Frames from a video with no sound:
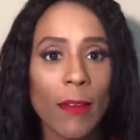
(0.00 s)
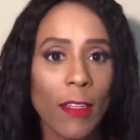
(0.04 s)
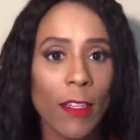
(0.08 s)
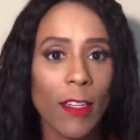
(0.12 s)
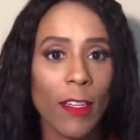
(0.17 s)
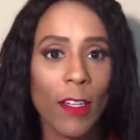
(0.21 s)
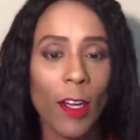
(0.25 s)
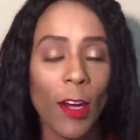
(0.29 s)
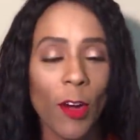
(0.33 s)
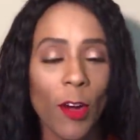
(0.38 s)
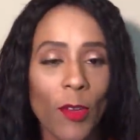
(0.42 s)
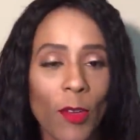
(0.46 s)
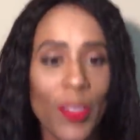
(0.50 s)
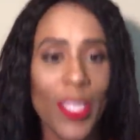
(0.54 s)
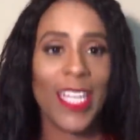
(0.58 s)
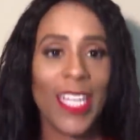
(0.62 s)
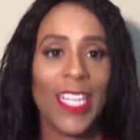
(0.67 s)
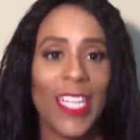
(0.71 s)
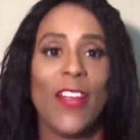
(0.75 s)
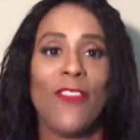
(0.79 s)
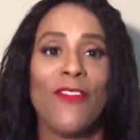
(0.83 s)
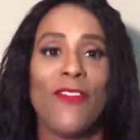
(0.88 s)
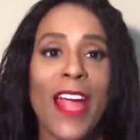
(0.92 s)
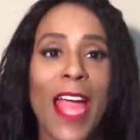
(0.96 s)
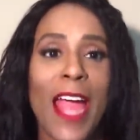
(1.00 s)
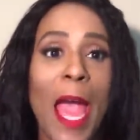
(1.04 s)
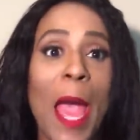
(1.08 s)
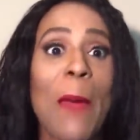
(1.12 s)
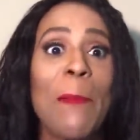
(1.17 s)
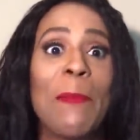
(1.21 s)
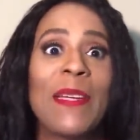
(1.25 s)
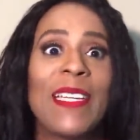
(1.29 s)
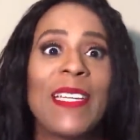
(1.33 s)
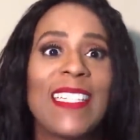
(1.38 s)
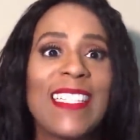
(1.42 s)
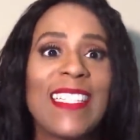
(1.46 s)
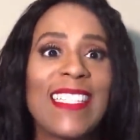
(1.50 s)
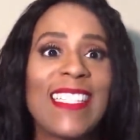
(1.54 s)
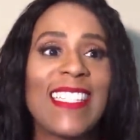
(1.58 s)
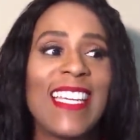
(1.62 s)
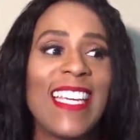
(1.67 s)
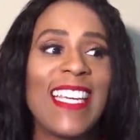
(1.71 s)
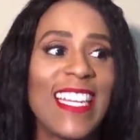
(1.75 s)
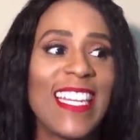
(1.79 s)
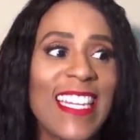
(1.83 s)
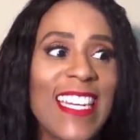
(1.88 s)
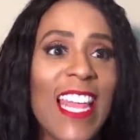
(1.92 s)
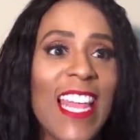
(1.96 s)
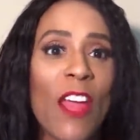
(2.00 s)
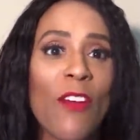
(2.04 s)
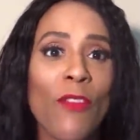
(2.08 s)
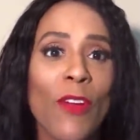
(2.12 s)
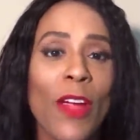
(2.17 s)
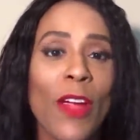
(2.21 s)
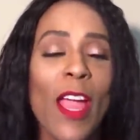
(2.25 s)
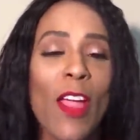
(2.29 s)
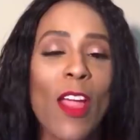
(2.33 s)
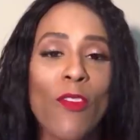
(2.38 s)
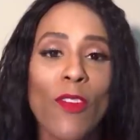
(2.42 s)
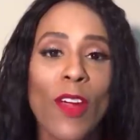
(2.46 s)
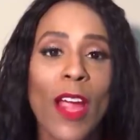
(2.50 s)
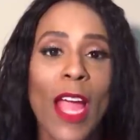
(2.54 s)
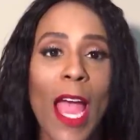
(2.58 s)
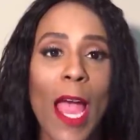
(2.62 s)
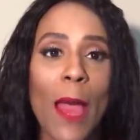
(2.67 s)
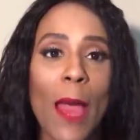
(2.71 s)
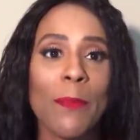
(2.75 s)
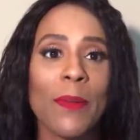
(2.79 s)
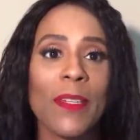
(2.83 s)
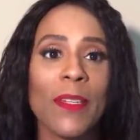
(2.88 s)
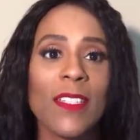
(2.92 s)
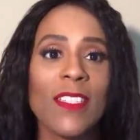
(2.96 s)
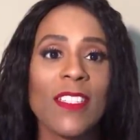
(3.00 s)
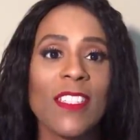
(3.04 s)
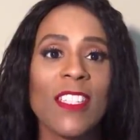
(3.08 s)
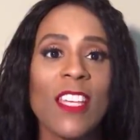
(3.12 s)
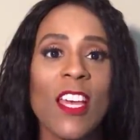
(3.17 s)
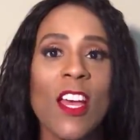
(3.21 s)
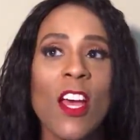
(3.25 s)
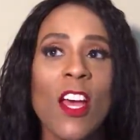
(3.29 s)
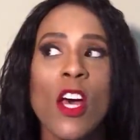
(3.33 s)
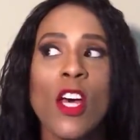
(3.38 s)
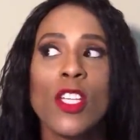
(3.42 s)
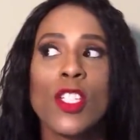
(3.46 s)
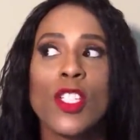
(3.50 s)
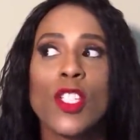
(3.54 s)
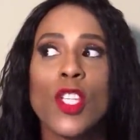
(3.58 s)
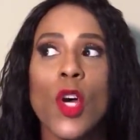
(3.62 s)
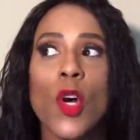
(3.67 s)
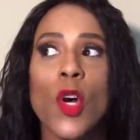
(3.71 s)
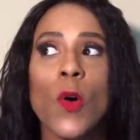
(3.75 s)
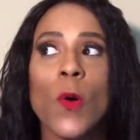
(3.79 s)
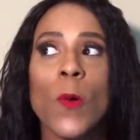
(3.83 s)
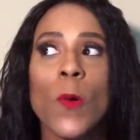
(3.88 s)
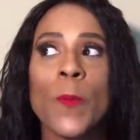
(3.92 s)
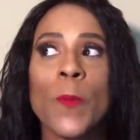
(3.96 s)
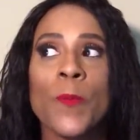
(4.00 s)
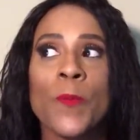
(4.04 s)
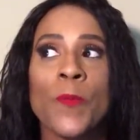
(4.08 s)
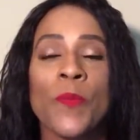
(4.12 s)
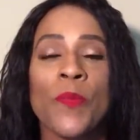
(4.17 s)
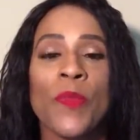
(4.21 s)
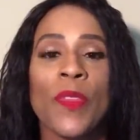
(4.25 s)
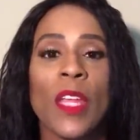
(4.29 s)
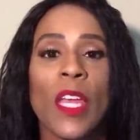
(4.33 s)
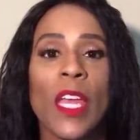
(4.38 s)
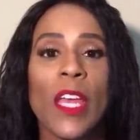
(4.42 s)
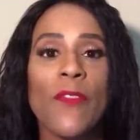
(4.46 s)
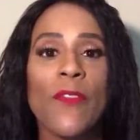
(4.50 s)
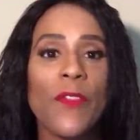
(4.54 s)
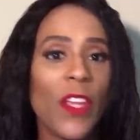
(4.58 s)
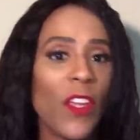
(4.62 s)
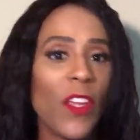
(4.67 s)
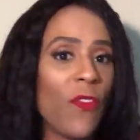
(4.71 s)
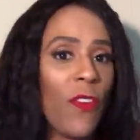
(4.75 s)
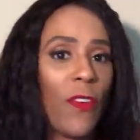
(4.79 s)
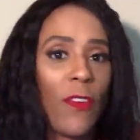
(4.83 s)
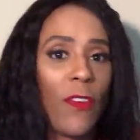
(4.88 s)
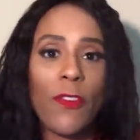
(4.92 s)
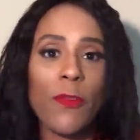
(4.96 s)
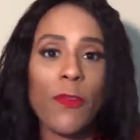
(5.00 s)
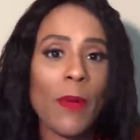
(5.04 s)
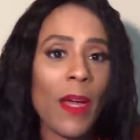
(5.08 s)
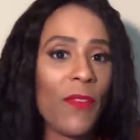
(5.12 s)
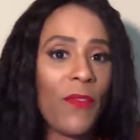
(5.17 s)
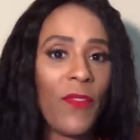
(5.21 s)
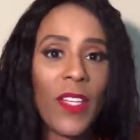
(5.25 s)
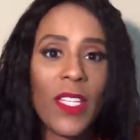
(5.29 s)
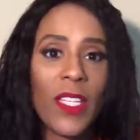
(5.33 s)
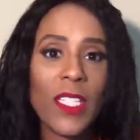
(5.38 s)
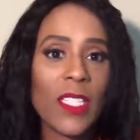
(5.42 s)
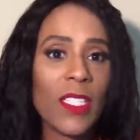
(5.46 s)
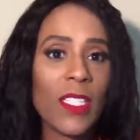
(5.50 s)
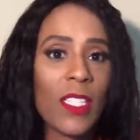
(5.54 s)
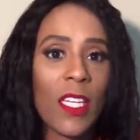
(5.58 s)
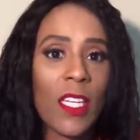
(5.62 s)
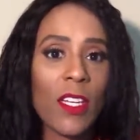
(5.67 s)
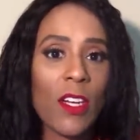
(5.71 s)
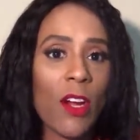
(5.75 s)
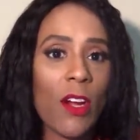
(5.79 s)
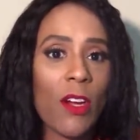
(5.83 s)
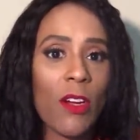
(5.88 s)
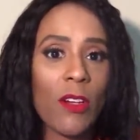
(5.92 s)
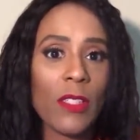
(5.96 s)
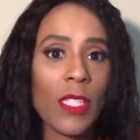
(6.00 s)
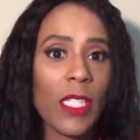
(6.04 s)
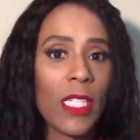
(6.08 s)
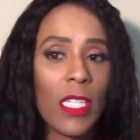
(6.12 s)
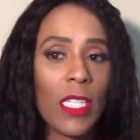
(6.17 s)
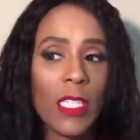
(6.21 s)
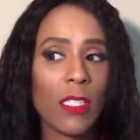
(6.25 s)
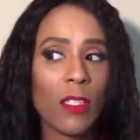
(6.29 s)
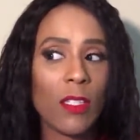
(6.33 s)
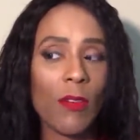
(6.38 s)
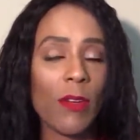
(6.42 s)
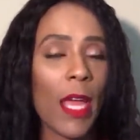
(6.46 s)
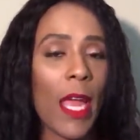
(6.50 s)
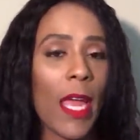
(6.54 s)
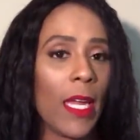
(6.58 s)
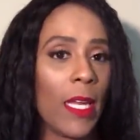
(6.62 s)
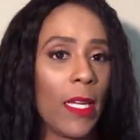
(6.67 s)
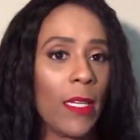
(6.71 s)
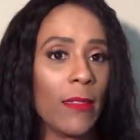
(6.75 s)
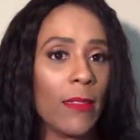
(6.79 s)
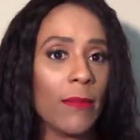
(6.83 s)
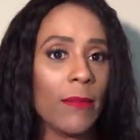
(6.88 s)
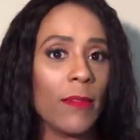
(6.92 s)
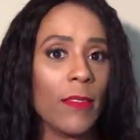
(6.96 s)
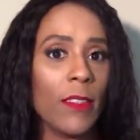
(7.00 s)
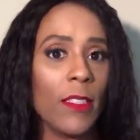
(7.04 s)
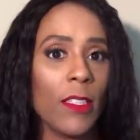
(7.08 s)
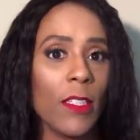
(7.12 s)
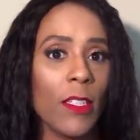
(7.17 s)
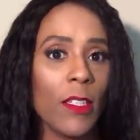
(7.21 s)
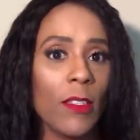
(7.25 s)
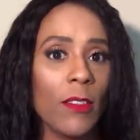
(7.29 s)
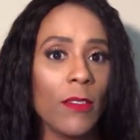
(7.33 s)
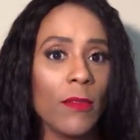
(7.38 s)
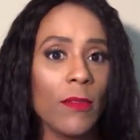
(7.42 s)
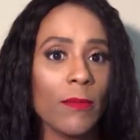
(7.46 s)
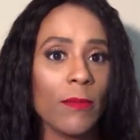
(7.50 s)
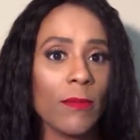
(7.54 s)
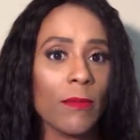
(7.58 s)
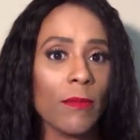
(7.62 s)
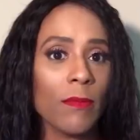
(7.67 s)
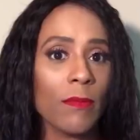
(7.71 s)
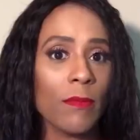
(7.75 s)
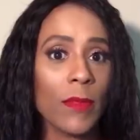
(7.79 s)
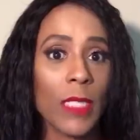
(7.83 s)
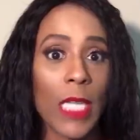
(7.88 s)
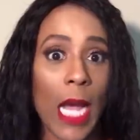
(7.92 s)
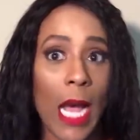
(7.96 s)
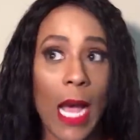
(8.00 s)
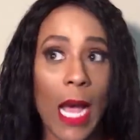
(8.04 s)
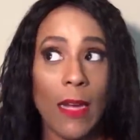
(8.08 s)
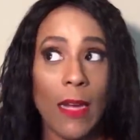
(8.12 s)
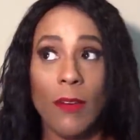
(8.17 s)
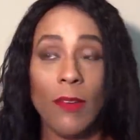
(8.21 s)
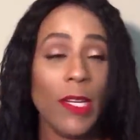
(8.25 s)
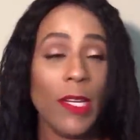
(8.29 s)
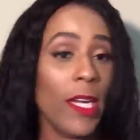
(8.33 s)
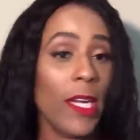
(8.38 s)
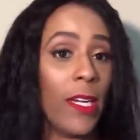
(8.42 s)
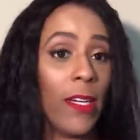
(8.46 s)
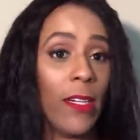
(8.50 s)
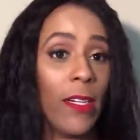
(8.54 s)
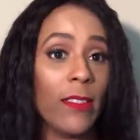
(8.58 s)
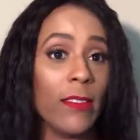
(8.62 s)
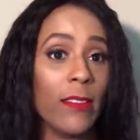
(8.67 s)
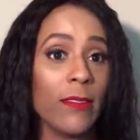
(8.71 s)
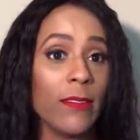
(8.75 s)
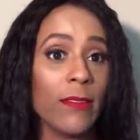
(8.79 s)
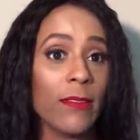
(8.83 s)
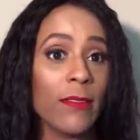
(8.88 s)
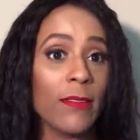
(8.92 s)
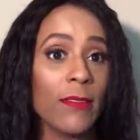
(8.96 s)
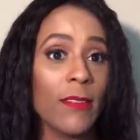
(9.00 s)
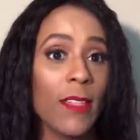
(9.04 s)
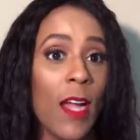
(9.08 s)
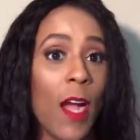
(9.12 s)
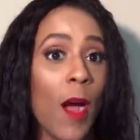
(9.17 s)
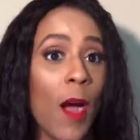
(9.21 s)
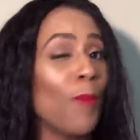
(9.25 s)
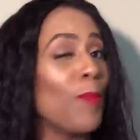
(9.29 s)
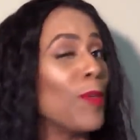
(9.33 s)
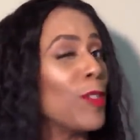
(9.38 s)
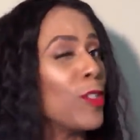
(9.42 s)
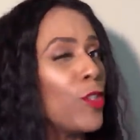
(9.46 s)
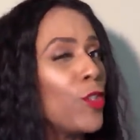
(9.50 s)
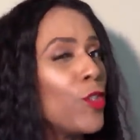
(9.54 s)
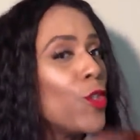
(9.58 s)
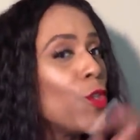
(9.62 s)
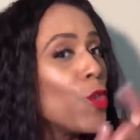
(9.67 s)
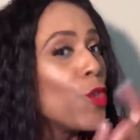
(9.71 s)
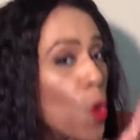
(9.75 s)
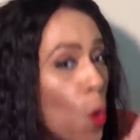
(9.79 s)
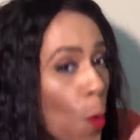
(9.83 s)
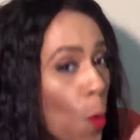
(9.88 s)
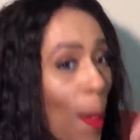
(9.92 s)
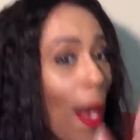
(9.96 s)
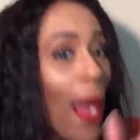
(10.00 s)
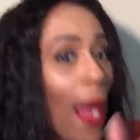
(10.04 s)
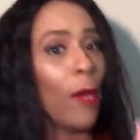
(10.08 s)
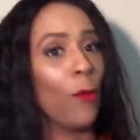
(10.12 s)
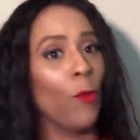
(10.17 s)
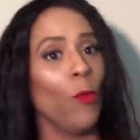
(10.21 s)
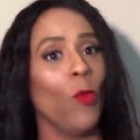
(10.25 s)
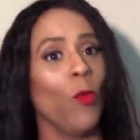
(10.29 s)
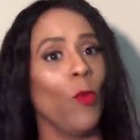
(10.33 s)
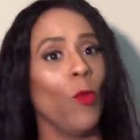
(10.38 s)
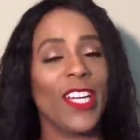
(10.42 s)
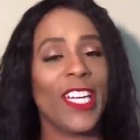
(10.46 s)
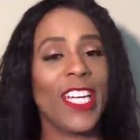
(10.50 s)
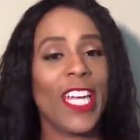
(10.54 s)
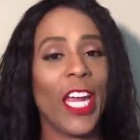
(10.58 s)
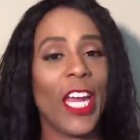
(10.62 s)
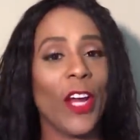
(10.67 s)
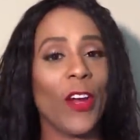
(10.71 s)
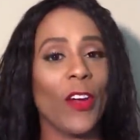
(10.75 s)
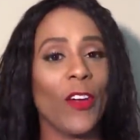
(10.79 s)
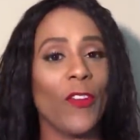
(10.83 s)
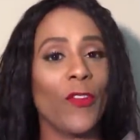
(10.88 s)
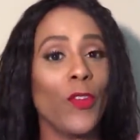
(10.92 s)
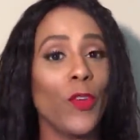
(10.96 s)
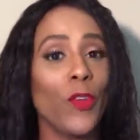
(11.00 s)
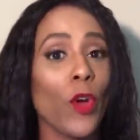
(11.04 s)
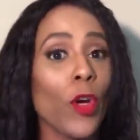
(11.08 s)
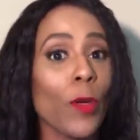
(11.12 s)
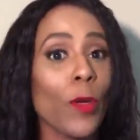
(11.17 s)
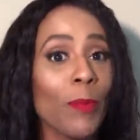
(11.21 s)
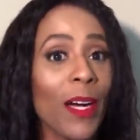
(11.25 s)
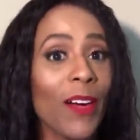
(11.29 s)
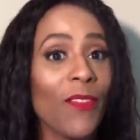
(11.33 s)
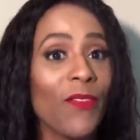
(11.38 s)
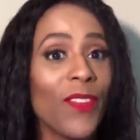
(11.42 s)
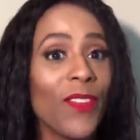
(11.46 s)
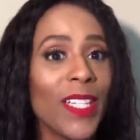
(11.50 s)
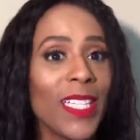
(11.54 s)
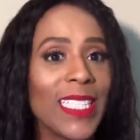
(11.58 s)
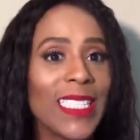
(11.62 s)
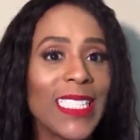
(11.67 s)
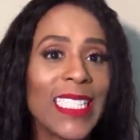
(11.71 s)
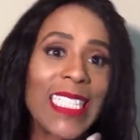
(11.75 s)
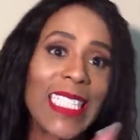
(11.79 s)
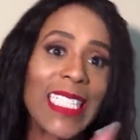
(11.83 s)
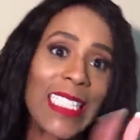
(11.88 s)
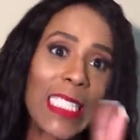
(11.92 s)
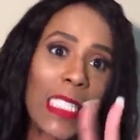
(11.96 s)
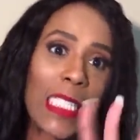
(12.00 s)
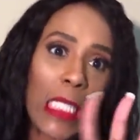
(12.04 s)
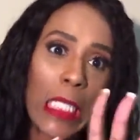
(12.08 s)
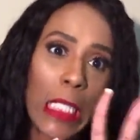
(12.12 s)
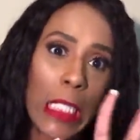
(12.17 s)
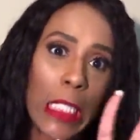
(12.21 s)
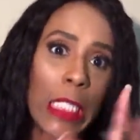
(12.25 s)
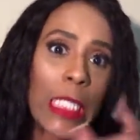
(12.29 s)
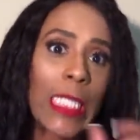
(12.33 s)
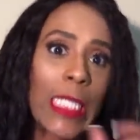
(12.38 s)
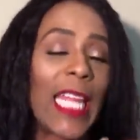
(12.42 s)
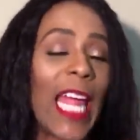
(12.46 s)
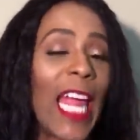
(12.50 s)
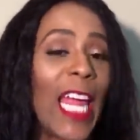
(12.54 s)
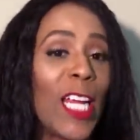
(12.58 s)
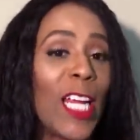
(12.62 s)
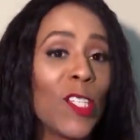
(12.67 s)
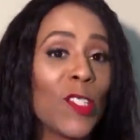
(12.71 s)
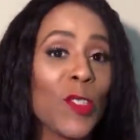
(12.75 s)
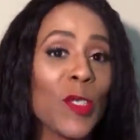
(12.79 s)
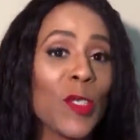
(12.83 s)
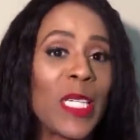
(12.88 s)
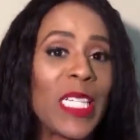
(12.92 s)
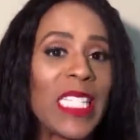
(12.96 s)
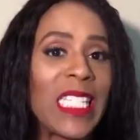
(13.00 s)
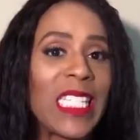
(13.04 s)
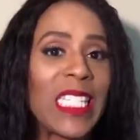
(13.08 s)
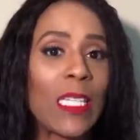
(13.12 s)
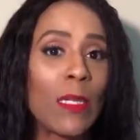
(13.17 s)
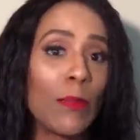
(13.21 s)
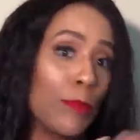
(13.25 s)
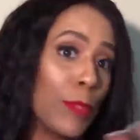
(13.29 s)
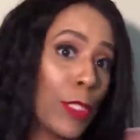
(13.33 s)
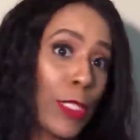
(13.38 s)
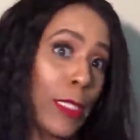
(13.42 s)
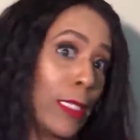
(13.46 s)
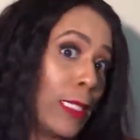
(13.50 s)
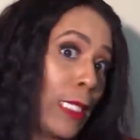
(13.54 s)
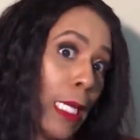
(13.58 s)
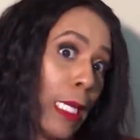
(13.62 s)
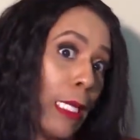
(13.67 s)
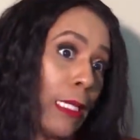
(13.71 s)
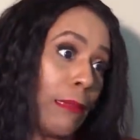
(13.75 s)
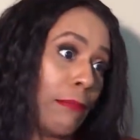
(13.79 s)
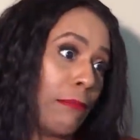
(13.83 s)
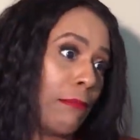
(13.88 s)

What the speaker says: You know, that never happens. It never, ever happens. So if my feelings get hurt, then it's okay. You know, I don't care. But you might want to care if you hurt my feelings, because it get a little dangerous. I'm just saying.